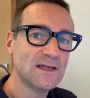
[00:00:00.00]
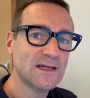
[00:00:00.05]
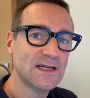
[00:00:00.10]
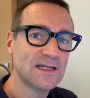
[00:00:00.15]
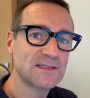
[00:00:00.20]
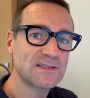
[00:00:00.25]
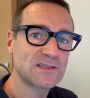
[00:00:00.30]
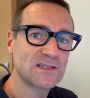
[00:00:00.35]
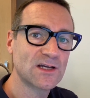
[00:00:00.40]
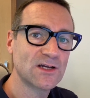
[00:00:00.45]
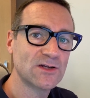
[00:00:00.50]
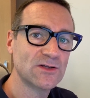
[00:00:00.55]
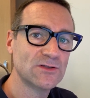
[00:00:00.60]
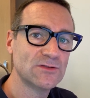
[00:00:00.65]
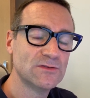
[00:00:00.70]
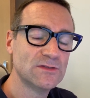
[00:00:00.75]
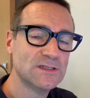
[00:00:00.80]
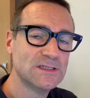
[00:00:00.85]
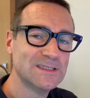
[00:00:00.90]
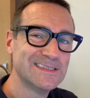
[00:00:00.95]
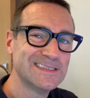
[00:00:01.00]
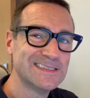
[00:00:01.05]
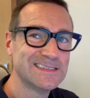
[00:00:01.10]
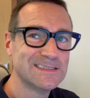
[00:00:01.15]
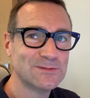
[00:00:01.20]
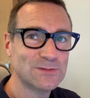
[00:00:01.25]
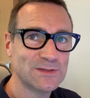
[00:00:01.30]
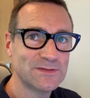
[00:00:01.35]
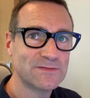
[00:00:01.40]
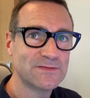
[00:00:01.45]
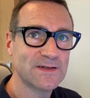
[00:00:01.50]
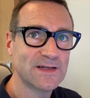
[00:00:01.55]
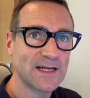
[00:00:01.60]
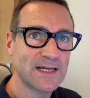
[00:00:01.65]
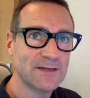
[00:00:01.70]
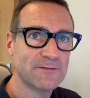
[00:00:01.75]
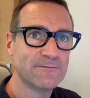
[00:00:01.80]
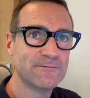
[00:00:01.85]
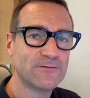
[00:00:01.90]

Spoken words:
and so with a